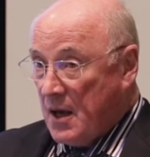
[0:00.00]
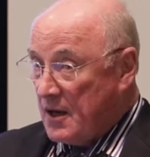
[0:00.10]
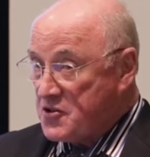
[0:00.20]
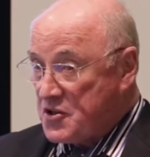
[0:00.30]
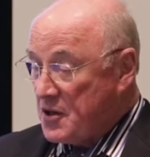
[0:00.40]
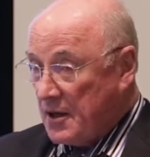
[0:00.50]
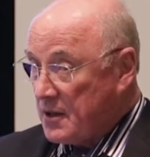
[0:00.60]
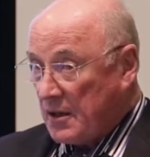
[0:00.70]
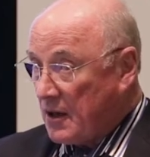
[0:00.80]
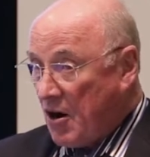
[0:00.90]

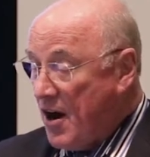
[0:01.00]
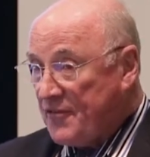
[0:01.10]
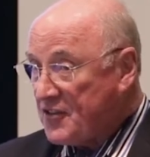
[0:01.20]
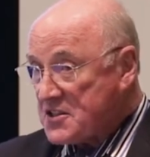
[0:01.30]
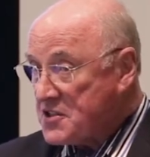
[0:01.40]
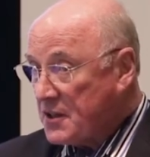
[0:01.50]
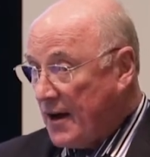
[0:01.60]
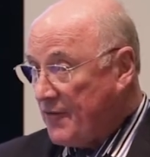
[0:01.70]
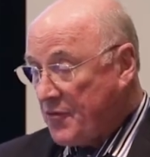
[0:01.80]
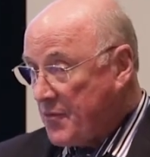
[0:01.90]
The cough doesn't
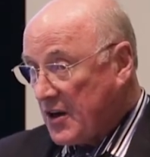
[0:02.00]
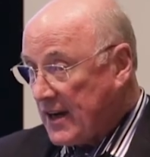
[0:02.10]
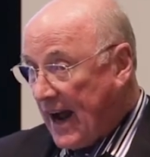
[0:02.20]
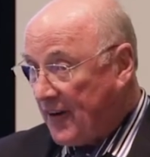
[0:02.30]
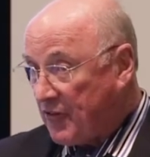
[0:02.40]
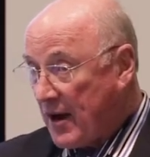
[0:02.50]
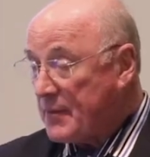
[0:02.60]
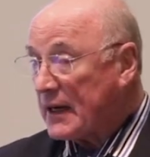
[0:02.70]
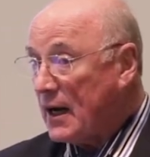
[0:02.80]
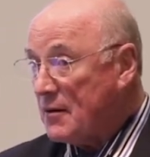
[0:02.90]
come from your
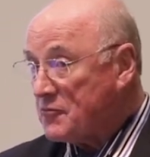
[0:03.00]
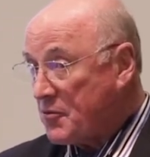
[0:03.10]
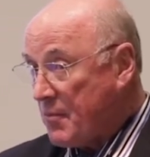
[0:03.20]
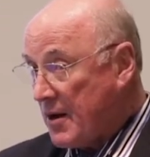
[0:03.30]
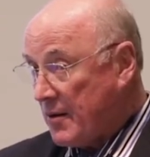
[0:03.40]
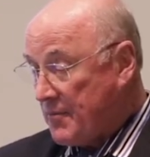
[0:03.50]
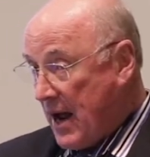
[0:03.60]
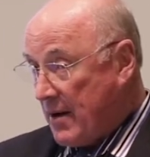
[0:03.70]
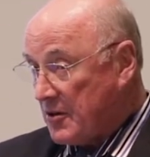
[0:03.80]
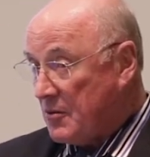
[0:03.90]
diaphragm, it comes from your
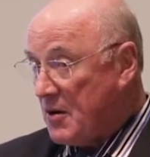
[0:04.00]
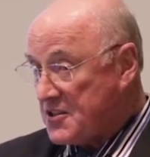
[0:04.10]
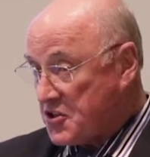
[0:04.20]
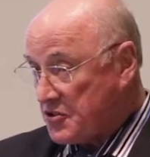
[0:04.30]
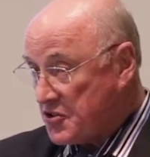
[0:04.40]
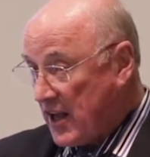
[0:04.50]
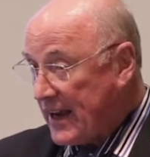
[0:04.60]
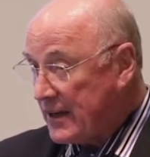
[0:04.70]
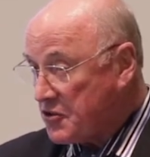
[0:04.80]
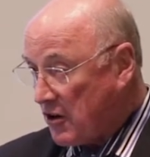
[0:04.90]
abdominal muscles. They
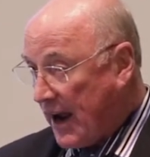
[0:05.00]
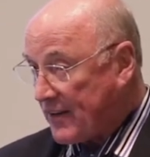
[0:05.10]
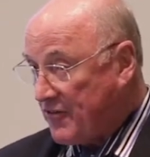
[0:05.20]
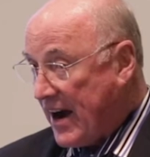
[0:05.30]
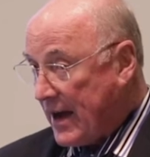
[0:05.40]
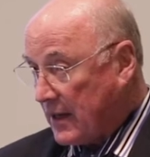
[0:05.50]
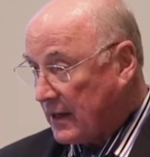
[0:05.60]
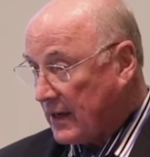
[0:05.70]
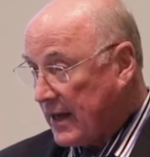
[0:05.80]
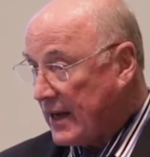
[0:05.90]
contract
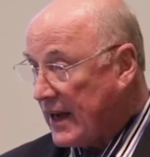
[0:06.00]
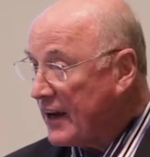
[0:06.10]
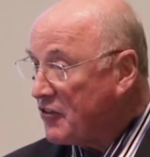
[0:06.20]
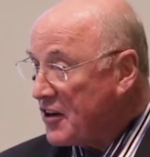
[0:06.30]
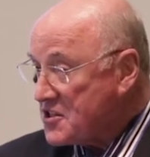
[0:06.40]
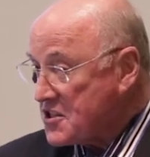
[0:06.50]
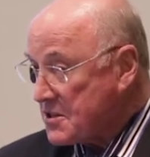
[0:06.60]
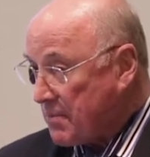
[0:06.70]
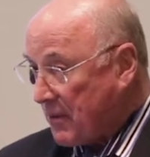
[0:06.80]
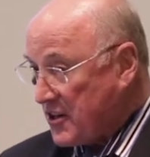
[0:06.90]
violently. It increases
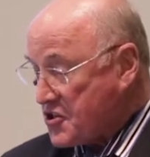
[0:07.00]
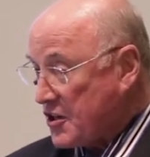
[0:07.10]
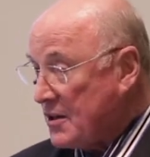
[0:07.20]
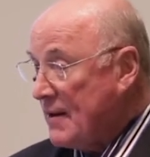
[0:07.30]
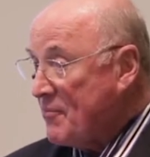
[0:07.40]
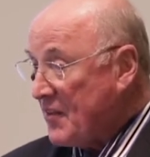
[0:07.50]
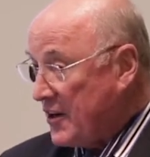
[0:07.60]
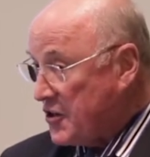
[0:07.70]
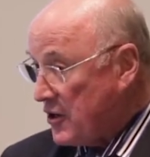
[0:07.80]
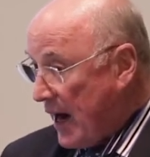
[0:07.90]
the pressure
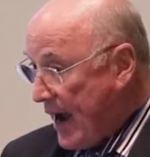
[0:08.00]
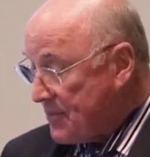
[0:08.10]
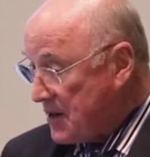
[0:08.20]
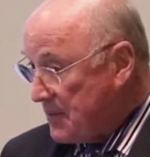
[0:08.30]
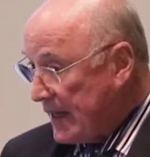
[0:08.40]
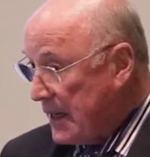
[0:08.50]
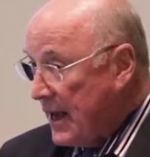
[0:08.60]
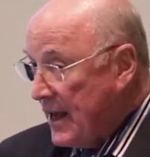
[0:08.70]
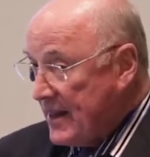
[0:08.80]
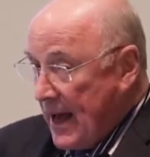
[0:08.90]
in your abdomen.
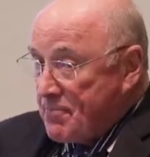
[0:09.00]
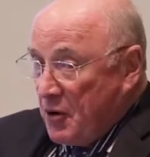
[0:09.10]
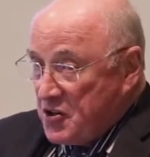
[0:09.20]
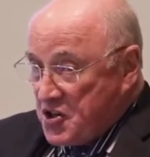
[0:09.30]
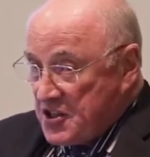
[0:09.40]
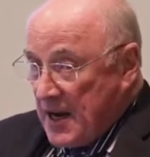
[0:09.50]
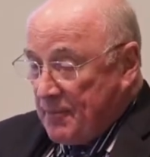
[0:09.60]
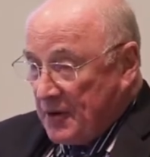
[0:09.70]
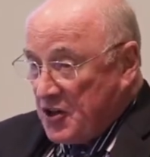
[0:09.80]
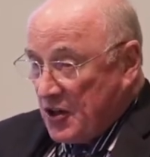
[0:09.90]
That pushes
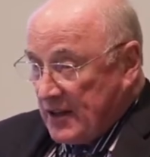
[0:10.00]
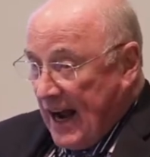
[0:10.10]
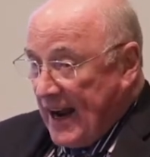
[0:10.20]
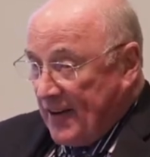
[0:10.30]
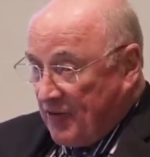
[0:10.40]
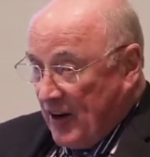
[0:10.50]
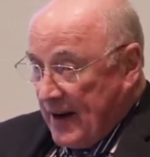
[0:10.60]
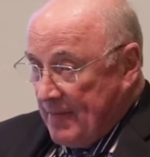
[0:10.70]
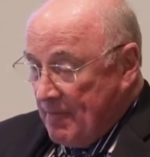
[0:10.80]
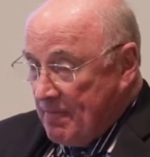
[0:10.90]
up in your
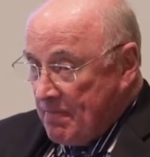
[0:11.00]
diaphragm.